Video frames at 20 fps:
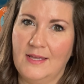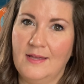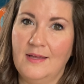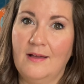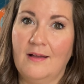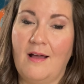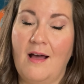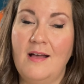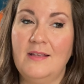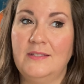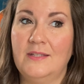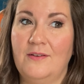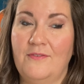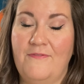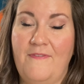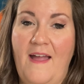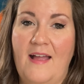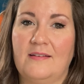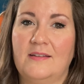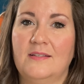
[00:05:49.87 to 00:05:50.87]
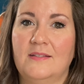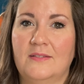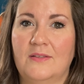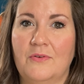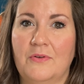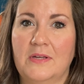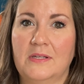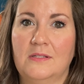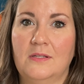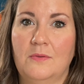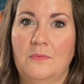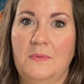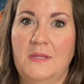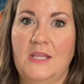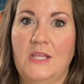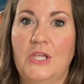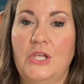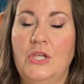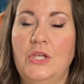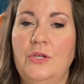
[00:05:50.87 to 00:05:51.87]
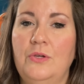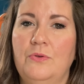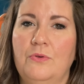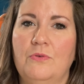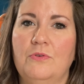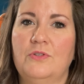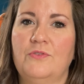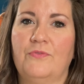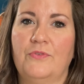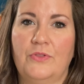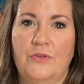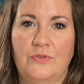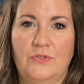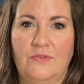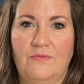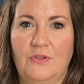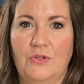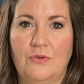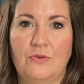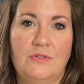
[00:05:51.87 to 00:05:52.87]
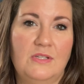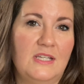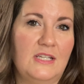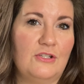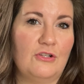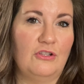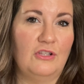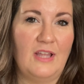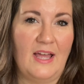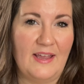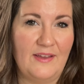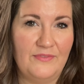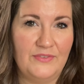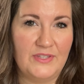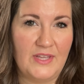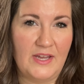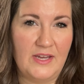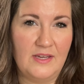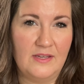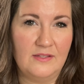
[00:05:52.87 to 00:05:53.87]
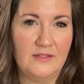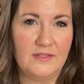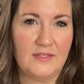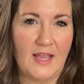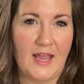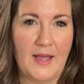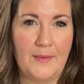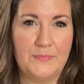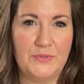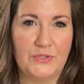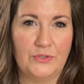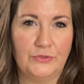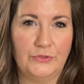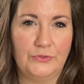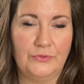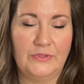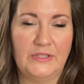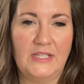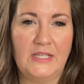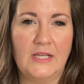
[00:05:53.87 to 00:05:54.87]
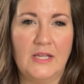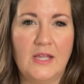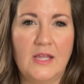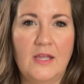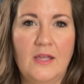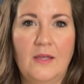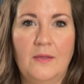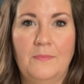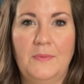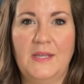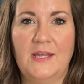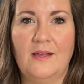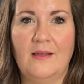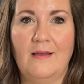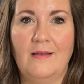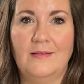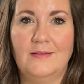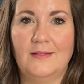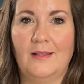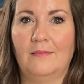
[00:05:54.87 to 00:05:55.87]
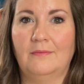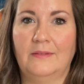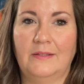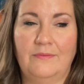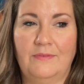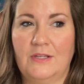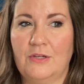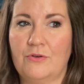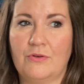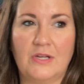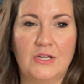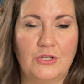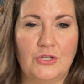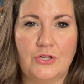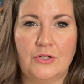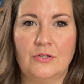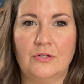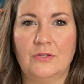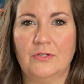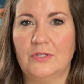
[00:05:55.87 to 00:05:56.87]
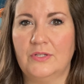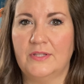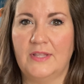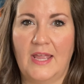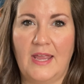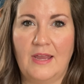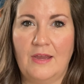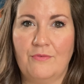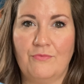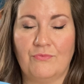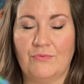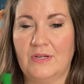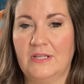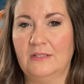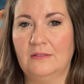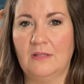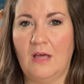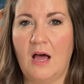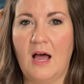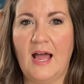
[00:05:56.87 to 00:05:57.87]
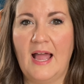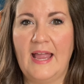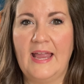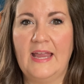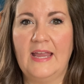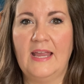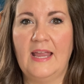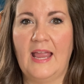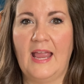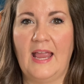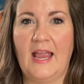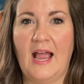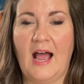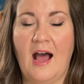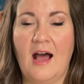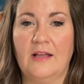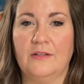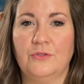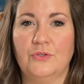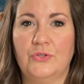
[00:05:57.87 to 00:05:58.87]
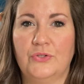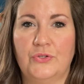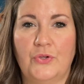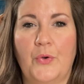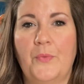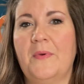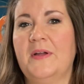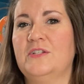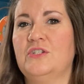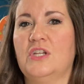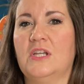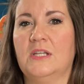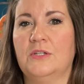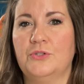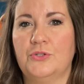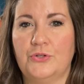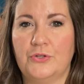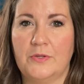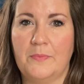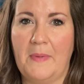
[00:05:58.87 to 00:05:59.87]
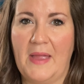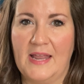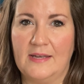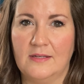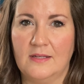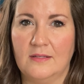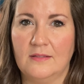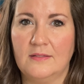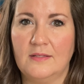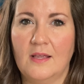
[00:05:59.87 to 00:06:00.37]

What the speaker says: Cause and effect is going to be huge for those of you who teach life science, absolutely, because living creatures, they rely on so much interdependence.